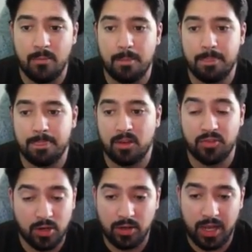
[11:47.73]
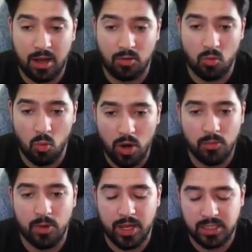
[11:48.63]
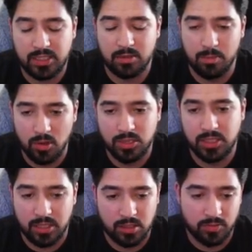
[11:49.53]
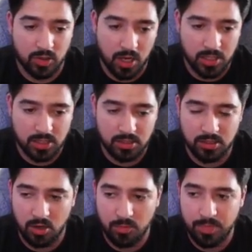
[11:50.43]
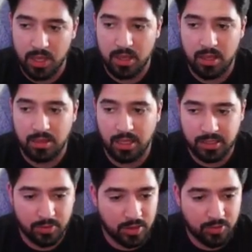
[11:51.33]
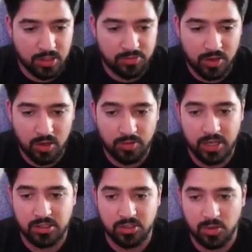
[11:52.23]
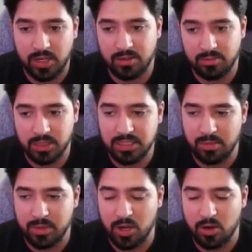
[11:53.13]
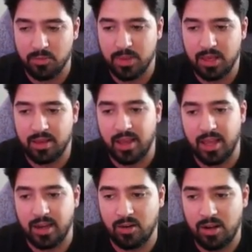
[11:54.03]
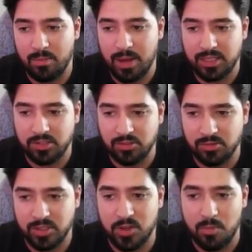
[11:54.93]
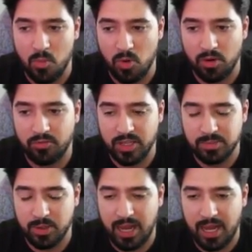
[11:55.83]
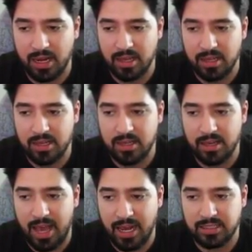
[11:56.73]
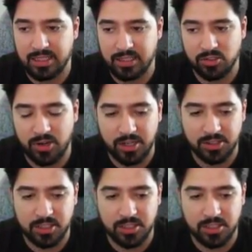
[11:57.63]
figuring out what makes the most sense for us. So that's everything for this video. If you guys enjoyed it, please let me know, and I'll come back soon with some more Facebook ad hacks and strategies.